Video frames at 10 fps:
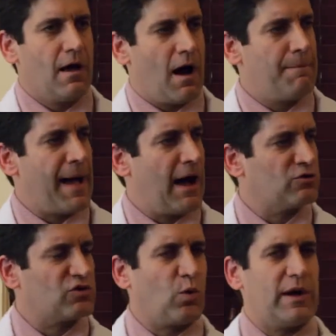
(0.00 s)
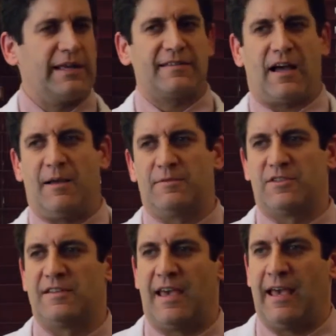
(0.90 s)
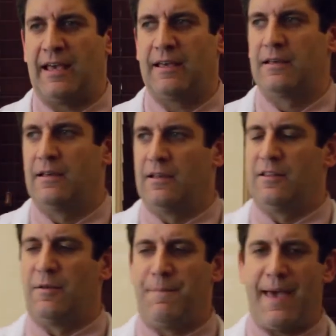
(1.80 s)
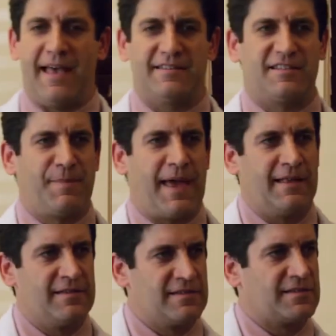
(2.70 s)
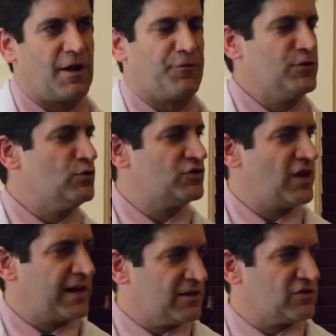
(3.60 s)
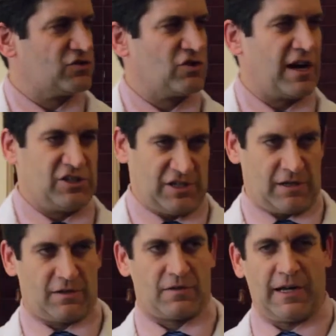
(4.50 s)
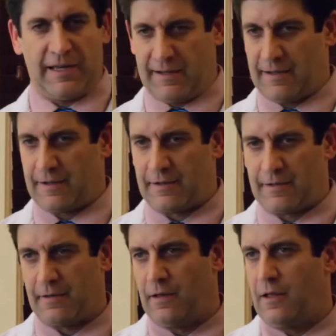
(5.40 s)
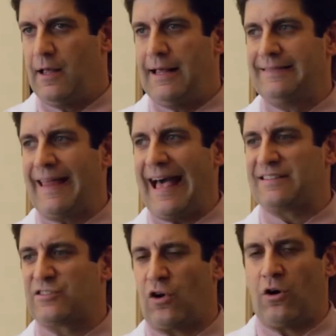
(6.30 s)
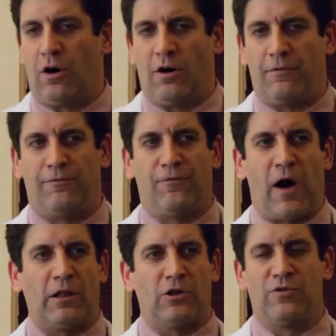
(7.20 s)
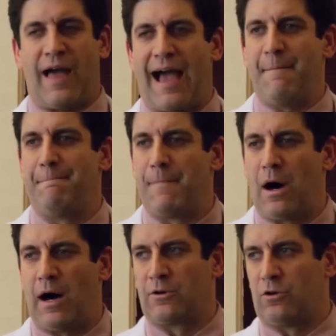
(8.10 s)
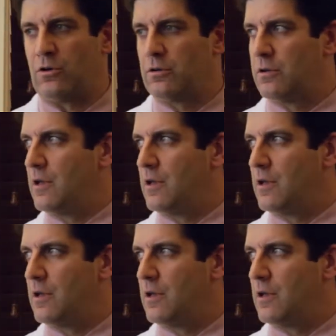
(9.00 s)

About 20 times a day, the pet spends a few seconds stretching, right? Let's all follow that model